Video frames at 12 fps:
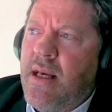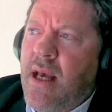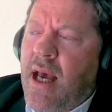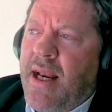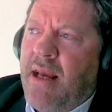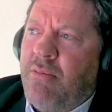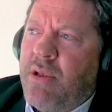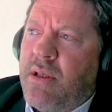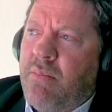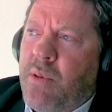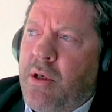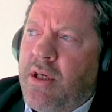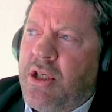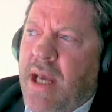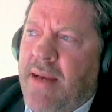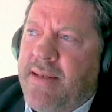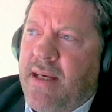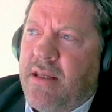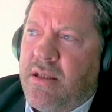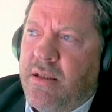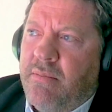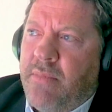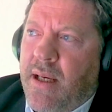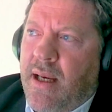And I would put a shout out to
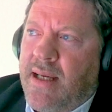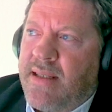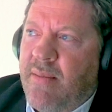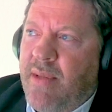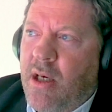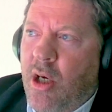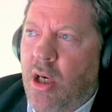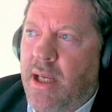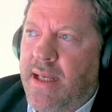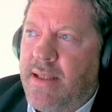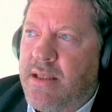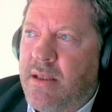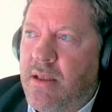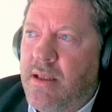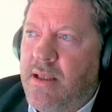my academic colleagues to